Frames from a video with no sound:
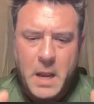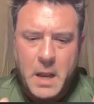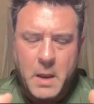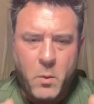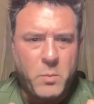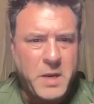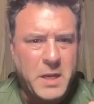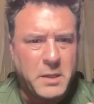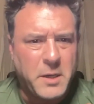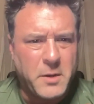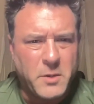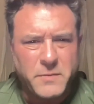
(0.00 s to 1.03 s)
I want to be
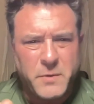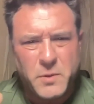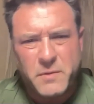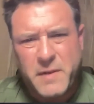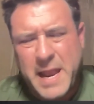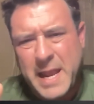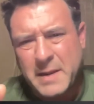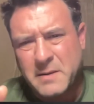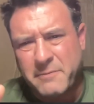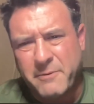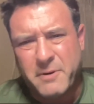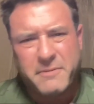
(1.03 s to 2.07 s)
clear, those of you that have had
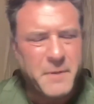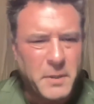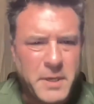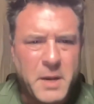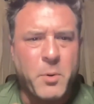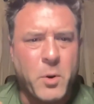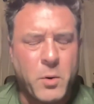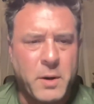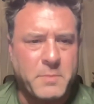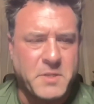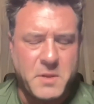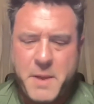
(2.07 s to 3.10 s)
different affiliate
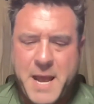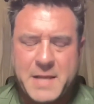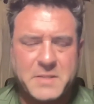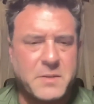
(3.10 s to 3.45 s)
programs in the past,